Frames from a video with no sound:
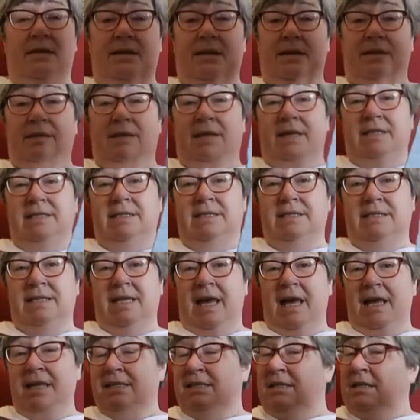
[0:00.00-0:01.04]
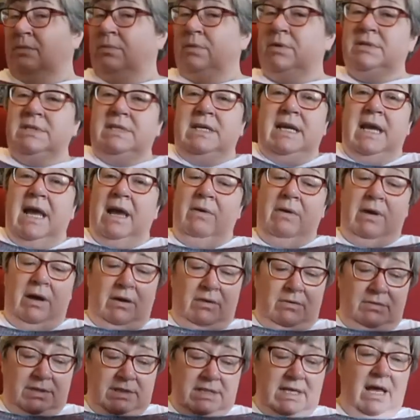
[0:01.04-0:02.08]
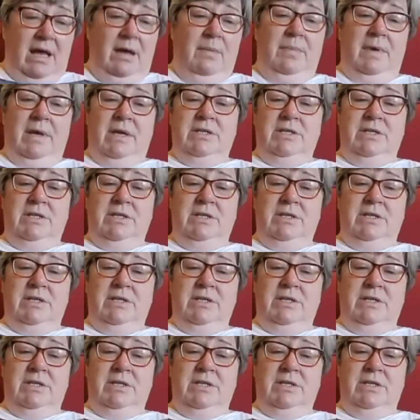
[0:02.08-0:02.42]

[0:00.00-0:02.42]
And that is that. So we'll see how it holds up.